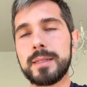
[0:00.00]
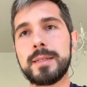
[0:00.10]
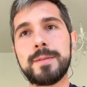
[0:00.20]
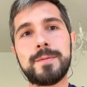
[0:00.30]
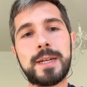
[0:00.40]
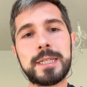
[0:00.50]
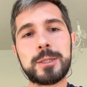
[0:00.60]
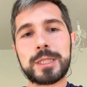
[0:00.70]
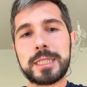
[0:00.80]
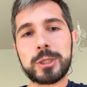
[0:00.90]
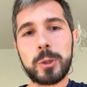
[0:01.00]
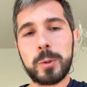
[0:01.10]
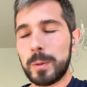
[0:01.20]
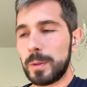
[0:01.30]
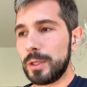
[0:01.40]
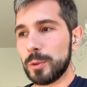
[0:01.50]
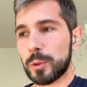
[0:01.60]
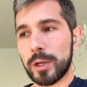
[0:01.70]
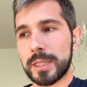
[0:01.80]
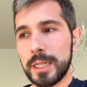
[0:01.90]
Very interesting. So you
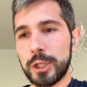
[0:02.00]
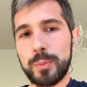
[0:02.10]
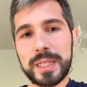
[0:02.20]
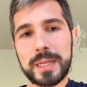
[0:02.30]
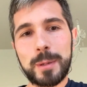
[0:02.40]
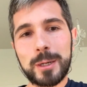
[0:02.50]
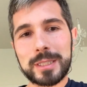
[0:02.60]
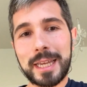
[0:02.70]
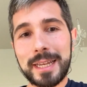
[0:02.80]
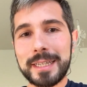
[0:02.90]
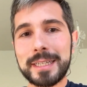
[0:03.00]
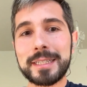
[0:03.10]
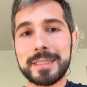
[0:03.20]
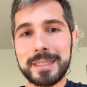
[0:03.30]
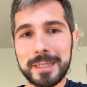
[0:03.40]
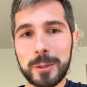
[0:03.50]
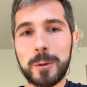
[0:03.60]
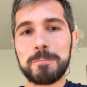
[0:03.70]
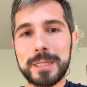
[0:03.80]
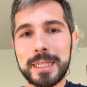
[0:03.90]
talked a little bit about scaling the
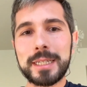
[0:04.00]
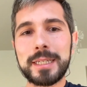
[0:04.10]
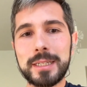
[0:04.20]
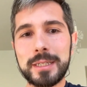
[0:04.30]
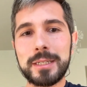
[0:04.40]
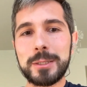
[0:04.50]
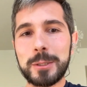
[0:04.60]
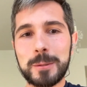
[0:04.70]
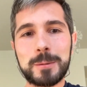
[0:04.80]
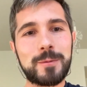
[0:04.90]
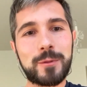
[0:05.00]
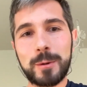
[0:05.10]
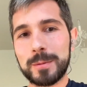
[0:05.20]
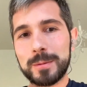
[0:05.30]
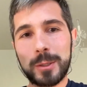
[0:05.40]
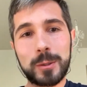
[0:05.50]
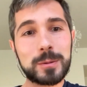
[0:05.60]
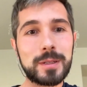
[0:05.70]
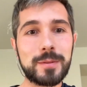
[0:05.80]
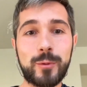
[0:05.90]
company, you know, from, you know,
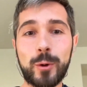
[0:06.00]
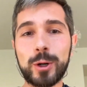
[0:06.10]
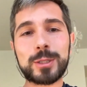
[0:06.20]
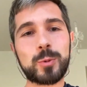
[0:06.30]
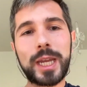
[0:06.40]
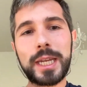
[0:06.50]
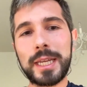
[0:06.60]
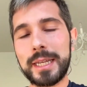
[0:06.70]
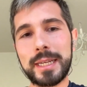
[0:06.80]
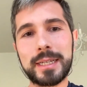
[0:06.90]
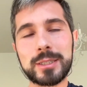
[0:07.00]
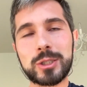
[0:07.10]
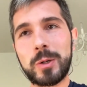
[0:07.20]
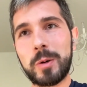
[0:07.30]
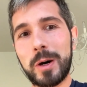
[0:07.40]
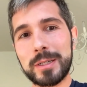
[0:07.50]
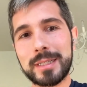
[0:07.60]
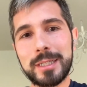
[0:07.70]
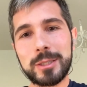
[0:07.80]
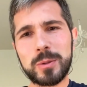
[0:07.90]
420 and so on
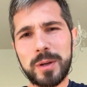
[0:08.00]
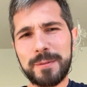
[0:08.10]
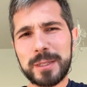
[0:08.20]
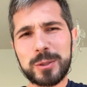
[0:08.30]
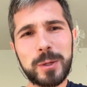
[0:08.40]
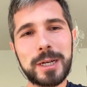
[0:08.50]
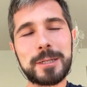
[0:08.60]
to, I think, 200